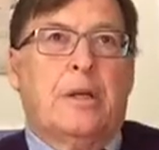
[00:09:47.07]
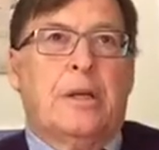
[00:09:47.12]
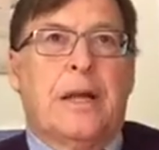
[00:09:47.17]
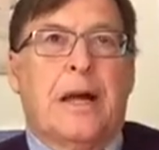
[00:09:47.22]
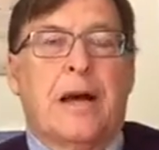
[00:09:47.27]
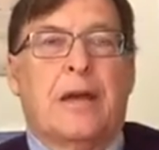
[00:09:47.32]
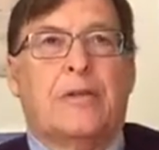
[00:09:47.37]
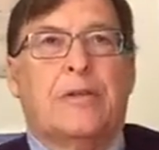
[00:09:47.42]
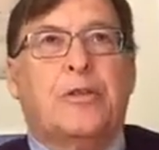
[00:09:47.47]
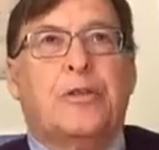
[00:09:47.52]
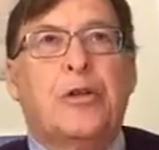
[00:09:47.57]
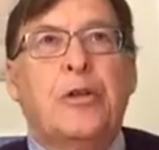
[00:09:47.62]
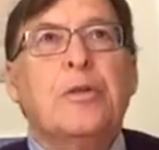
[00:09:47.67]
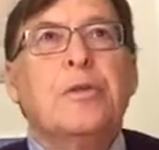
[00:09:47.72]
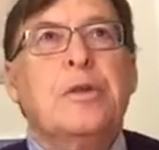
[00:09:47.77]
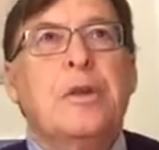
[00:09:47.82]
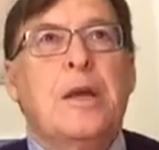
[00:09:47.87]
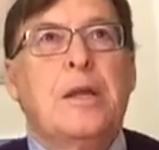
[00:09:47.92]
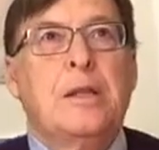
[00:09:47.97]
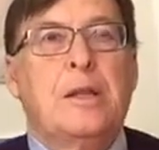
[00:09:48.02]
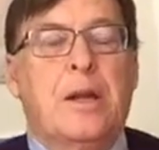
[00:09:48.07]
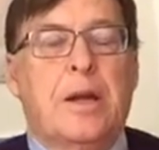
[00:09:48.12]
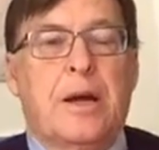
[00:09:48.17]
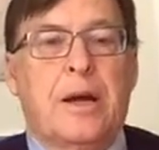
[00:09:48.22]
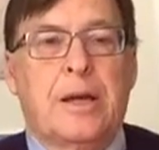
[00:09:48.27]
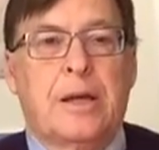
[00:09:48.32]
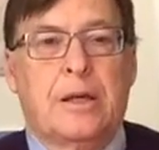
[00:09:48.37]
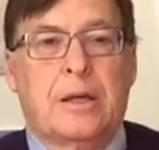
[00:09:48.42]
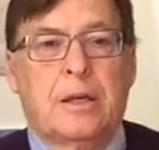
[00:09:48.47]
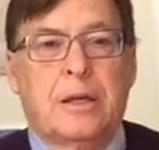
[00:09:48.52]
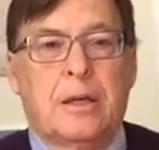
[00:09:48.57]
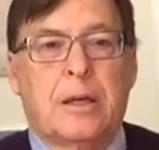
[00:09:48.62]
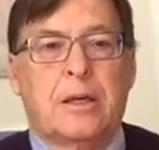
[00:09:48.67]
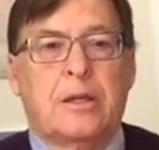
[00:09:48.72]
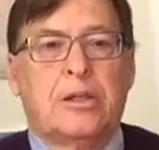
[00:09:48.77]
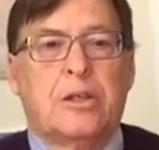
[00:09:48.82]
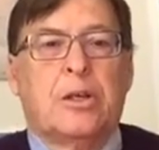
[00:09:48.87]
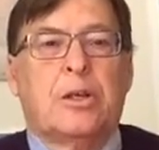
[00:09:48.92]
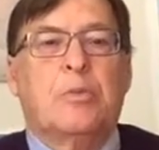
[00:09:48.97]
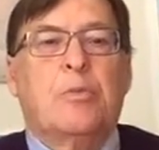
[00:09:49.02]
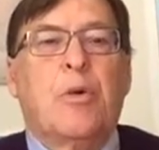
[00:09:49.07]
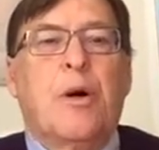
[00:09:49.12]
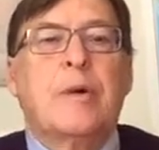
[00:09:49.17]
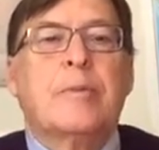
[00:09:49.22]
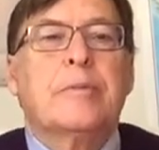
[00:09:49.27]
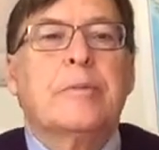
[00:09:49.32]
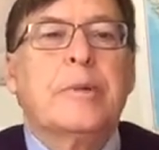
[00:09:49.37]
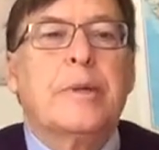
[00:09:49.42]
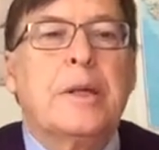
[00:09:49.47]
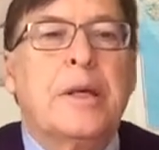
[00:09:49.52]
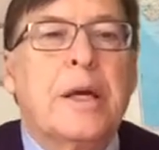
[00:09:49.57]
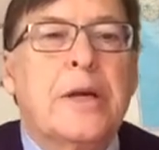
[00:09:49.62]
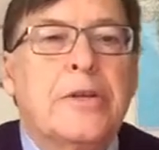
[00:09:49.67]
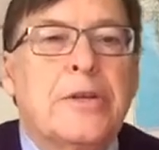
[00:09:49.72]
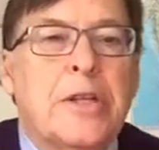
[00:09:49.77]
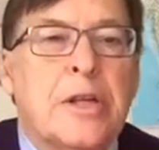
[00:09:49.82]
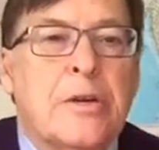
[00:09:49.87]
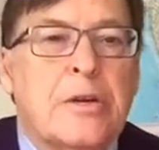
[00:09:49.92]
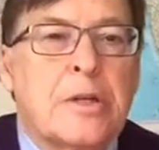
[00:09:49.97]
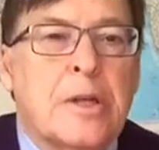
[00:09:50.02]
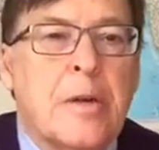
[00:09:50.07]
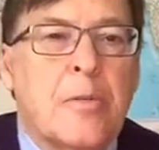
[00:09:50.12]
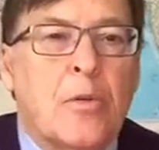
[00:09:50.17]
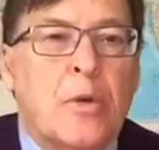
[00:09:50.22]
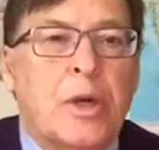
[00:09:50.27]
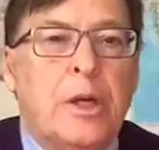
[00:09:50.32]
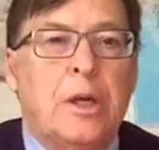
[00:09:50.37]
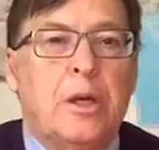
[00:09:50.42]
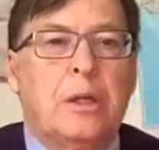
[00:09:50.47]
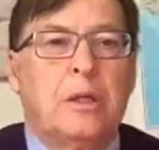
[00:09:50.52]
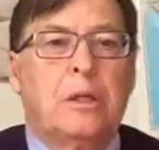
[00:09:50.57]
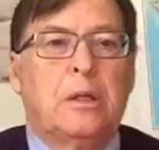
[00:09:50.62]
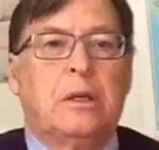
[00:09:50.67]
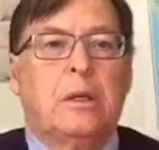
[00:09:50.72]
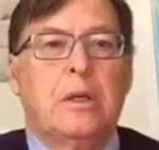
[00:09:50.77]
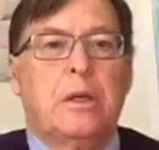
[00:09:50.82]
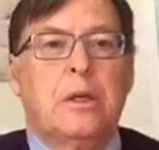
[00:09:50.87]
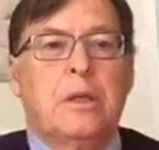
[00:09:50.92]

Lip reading: Now, the third thing that as you could probably guess here, is I'm running into